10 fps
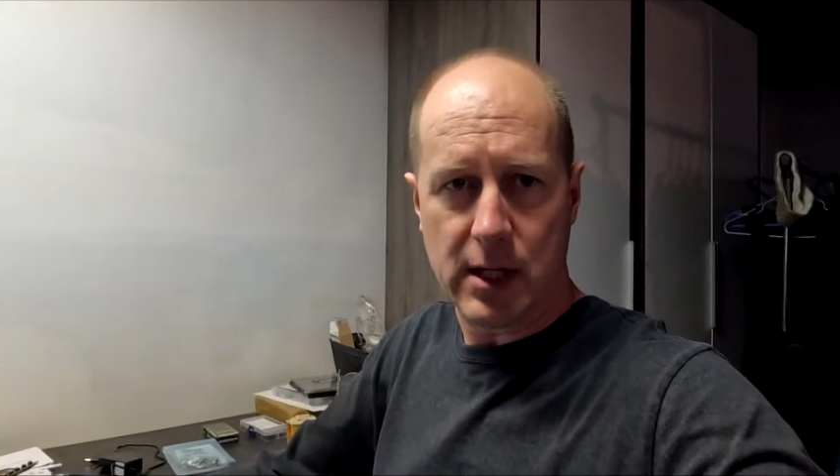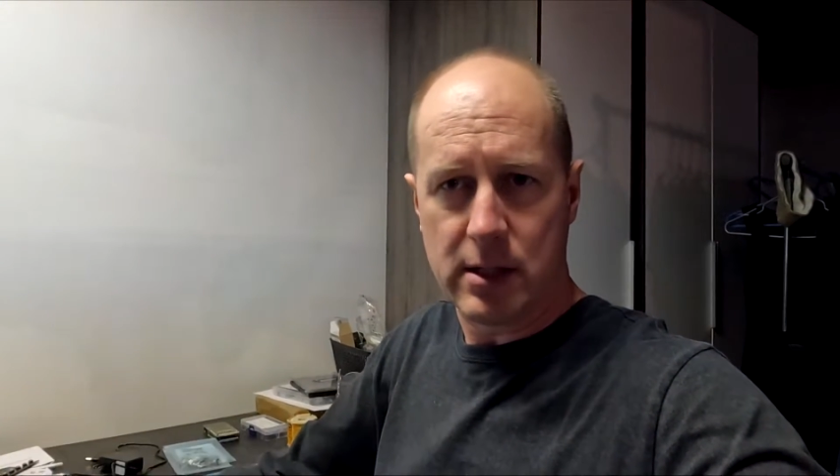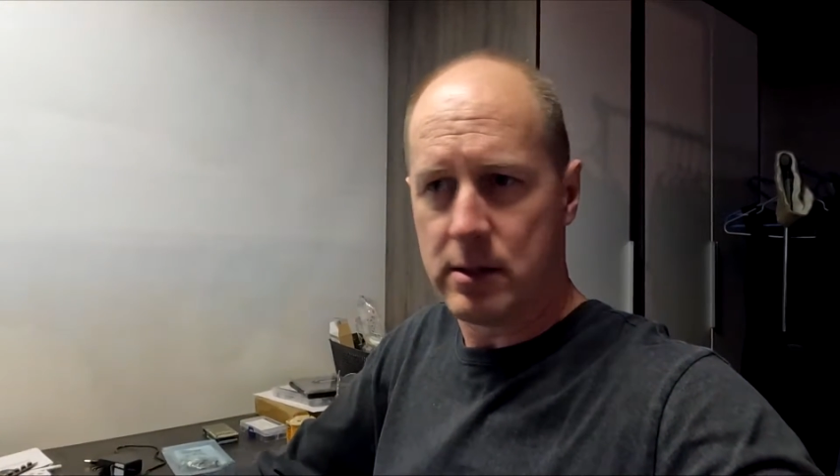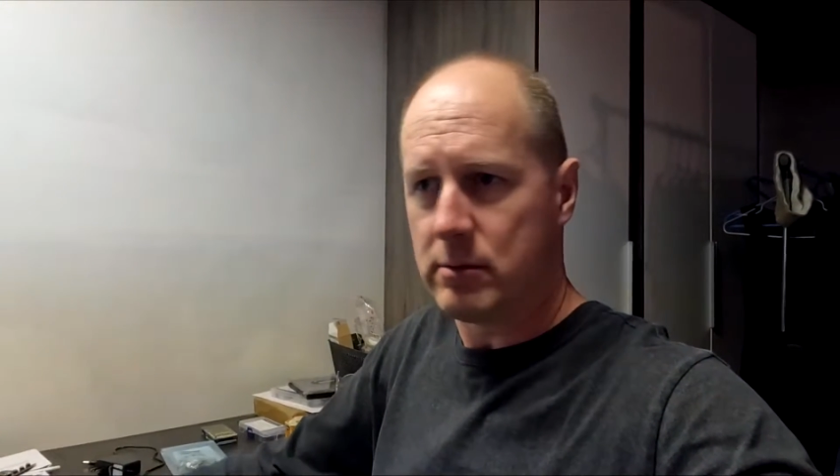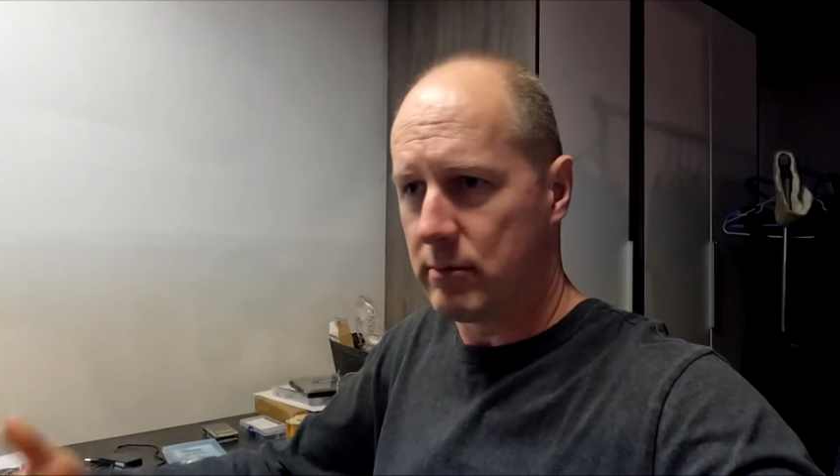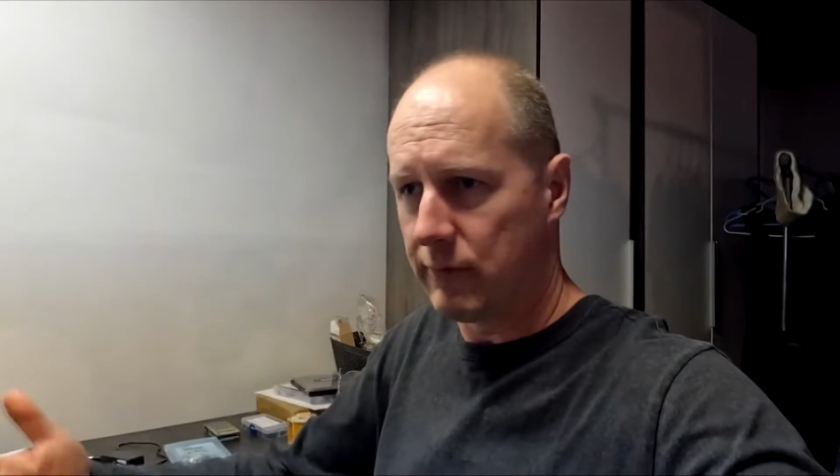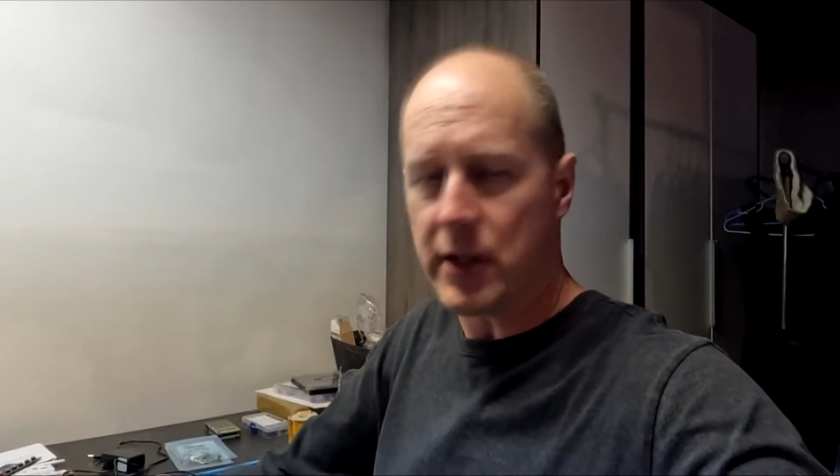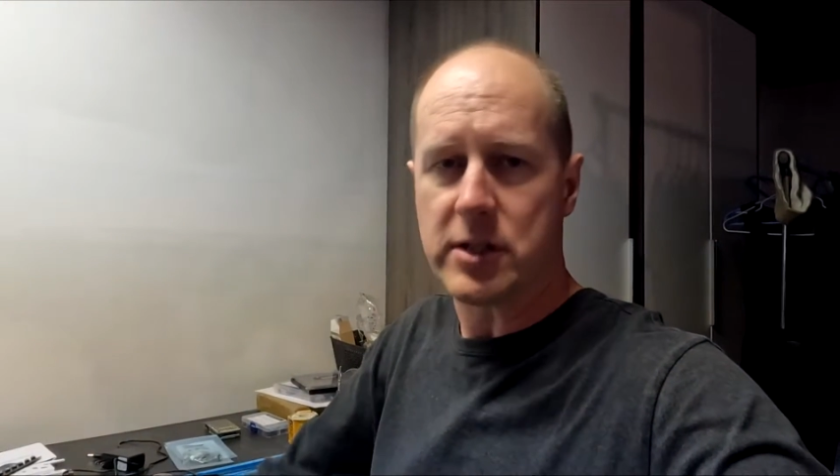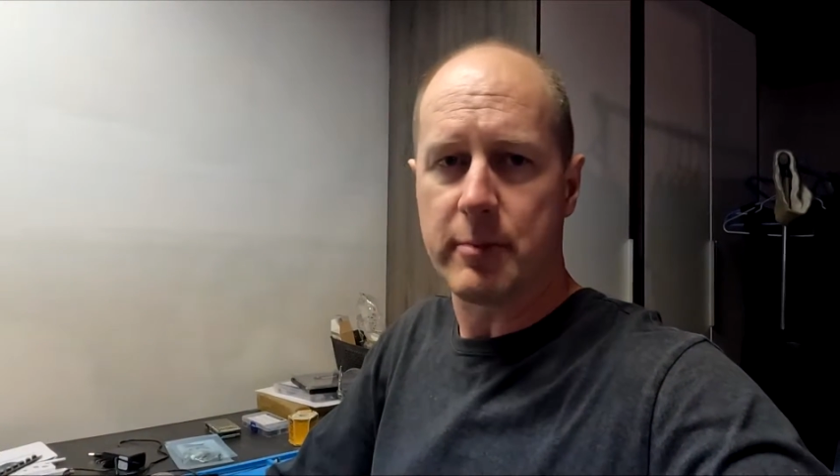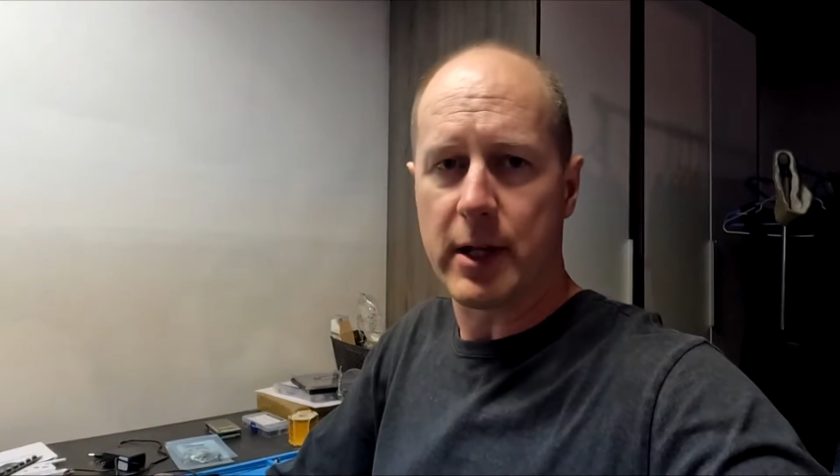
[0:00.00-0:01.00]
in
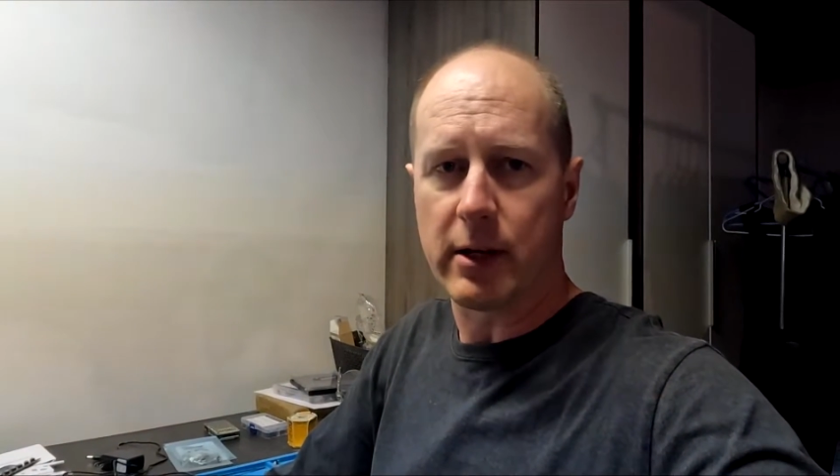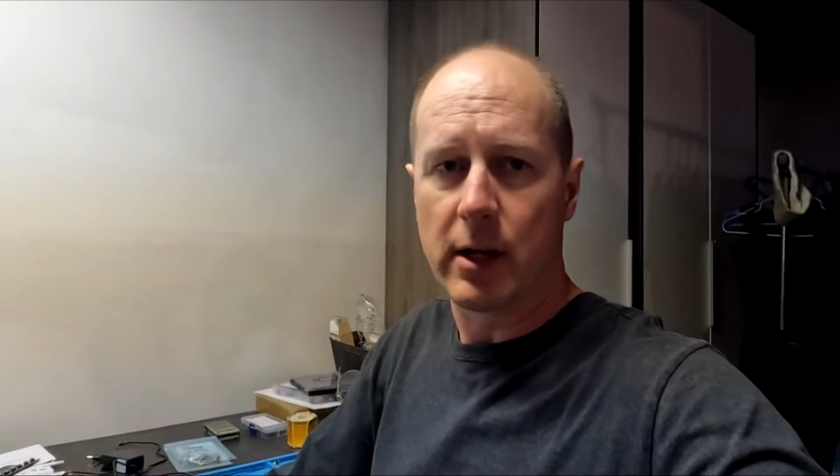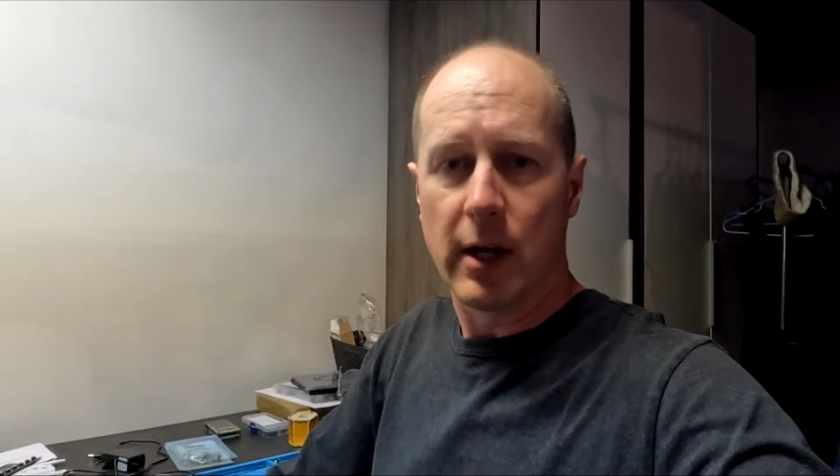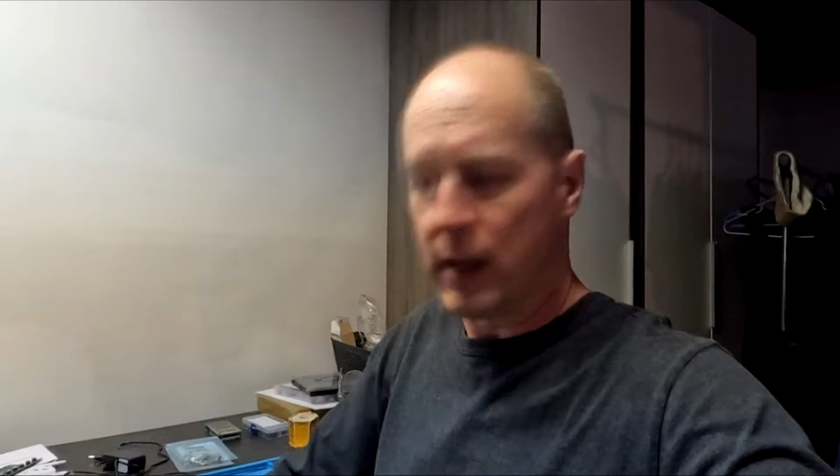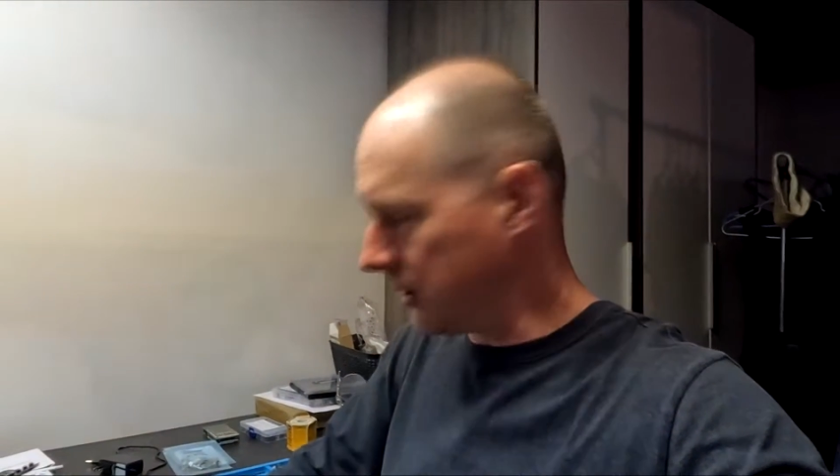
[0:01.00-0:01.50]
Flight Simulator.